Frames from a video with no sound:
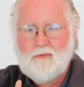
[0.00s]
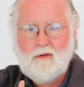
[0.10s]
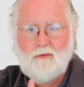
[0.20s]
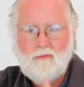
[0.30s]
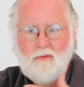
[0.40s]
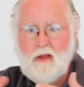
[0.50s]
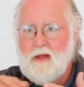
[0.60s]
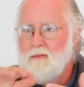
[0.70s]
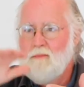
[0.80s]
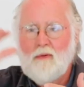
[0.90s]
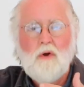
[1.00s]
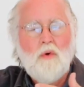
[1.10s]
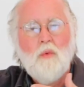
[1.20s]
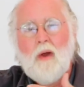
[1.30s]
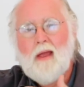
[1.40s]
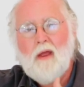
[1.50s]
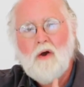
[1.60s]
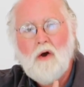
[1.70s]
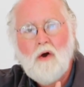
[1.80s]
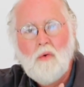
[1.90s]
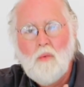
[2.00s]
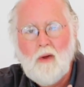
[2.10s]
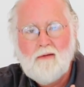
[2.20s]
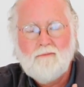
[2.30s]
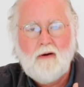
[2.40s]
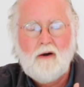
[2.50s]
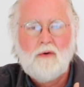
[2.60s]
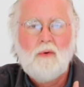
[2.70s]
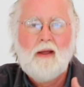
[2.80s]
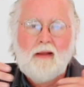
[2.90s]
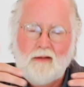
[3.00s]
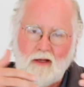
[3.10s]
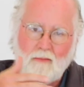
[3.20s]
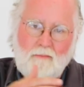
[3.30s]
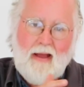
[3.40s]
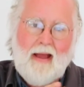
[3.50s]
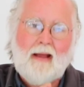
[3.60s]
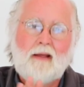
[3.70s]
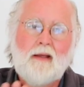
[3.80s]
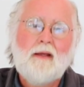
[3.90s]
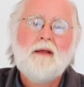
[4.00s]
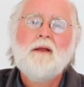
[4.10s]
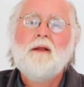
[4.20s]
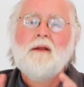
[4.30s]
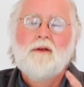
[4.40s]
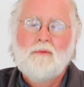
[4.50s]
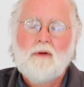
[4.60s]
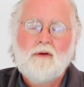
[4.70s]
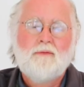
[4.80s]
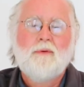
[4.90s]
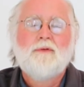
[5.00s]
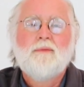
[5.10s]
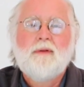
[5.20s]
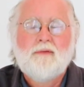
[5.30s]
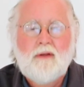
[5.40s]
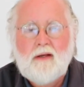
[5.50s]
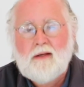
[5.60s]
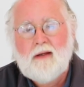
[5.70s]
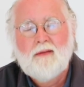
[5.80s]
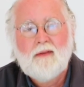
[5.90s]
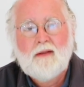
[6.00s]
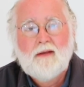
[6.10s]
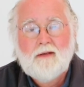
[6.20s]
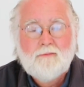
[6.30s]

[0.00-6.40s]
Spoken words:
you go way far away and come back to what you're supposed to be studying, I think.